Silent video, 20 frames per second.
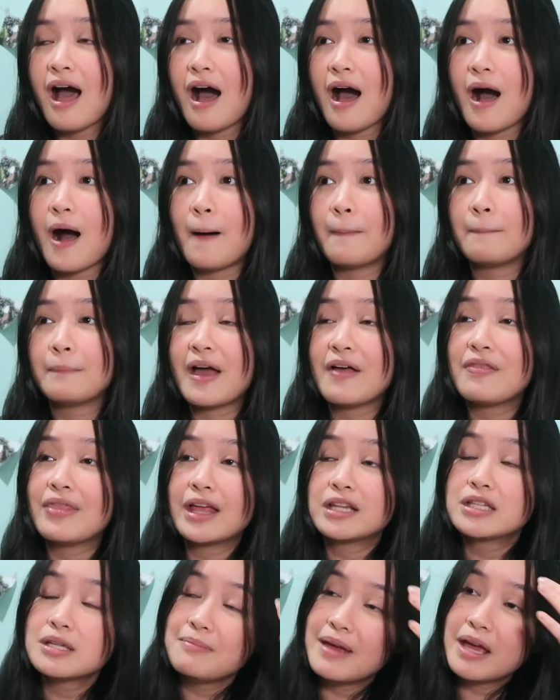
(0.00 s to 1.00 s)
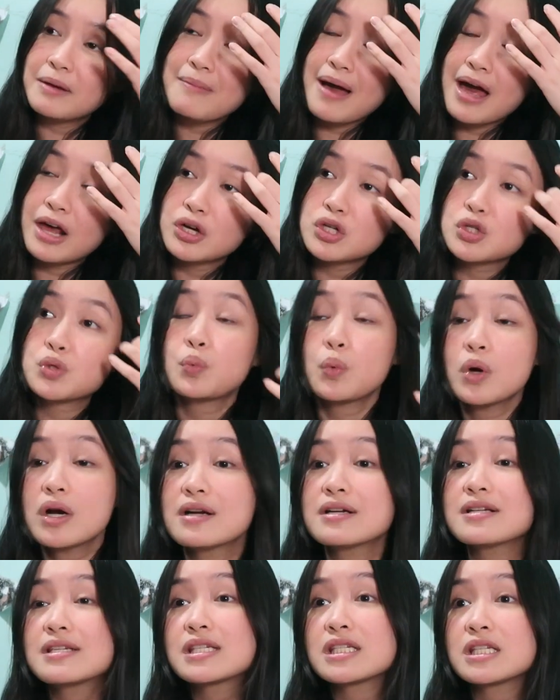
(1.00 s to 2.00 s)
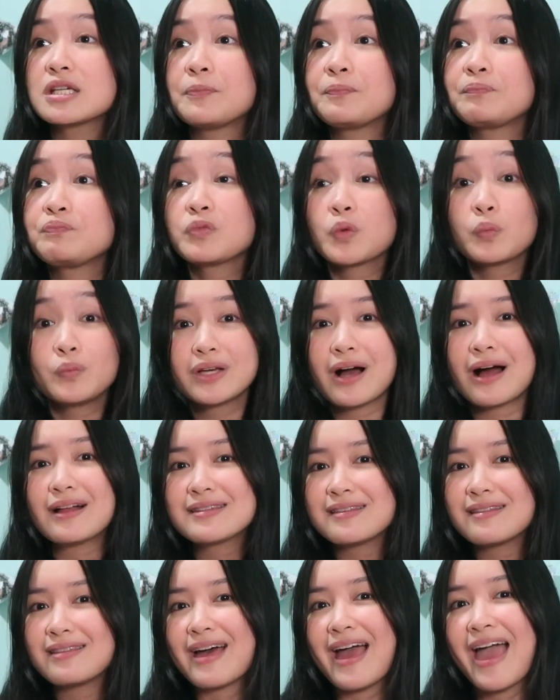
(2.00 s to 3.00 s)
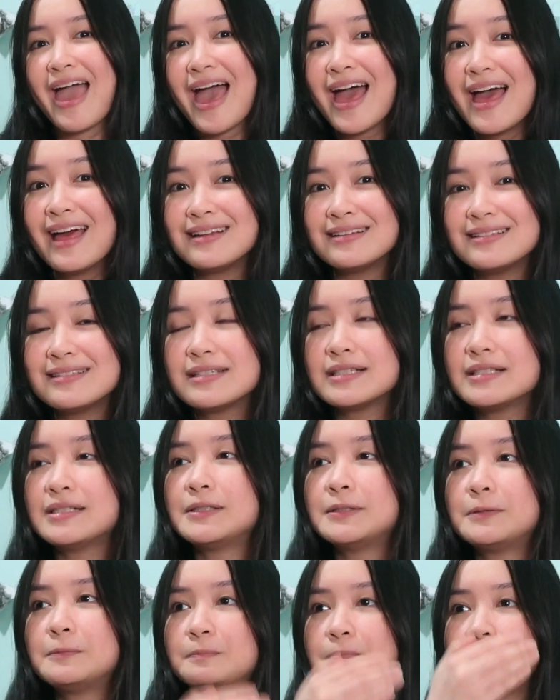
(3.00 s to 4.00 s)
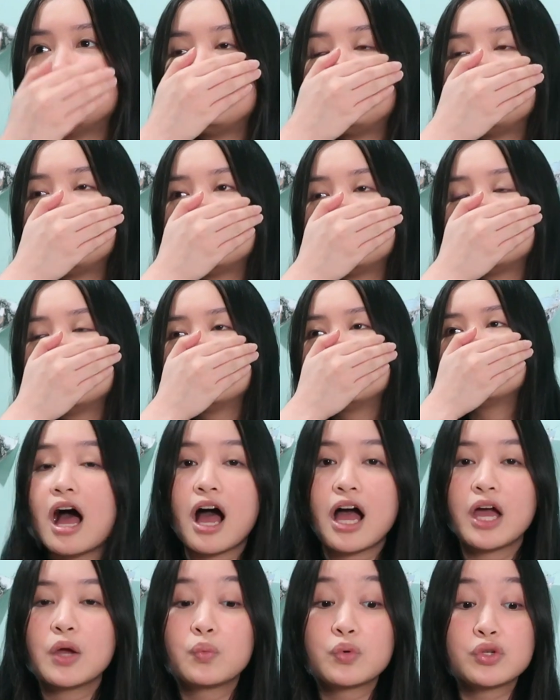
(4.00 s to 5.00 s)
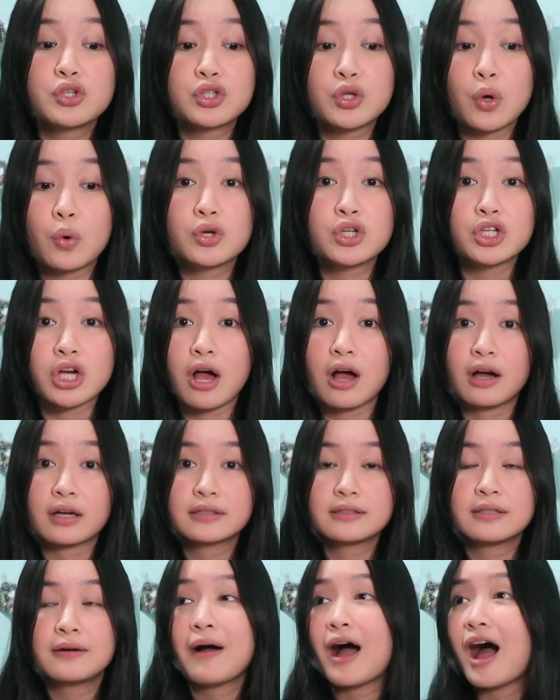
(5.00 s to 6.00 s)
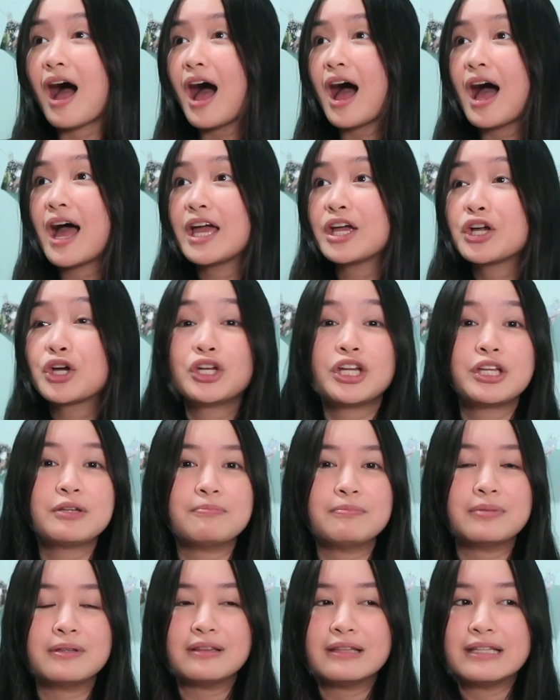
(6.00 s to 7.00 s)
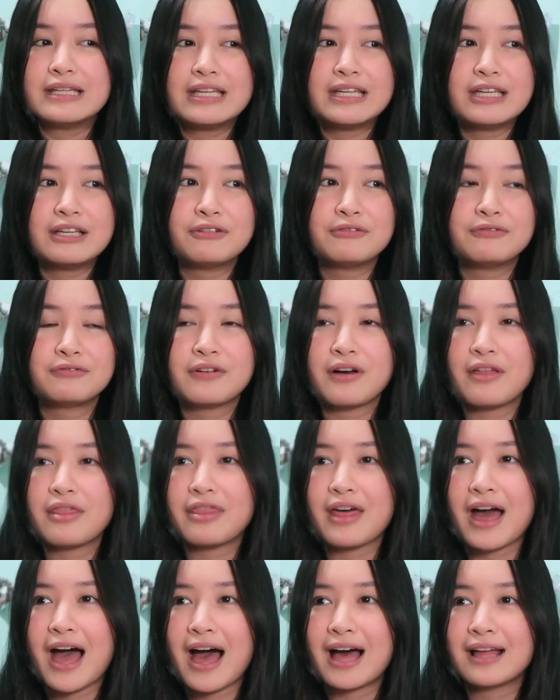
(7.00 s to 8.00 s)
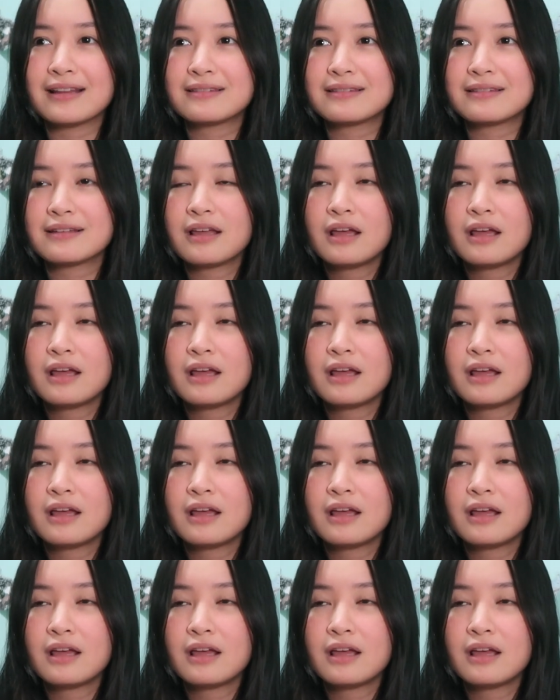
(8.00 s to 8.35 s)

And then to make matters worse, we got to the end. I was so shocked. I couldn't believe that.